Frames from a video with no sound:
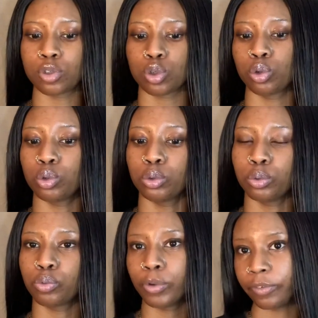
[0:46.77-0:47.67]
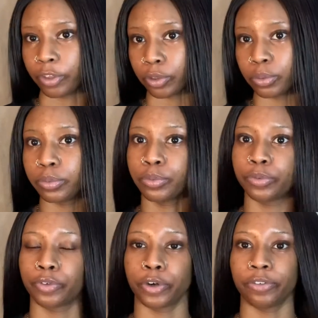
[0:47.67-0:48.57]
to review
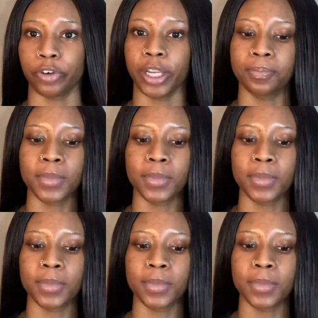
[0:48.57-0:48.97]
for free.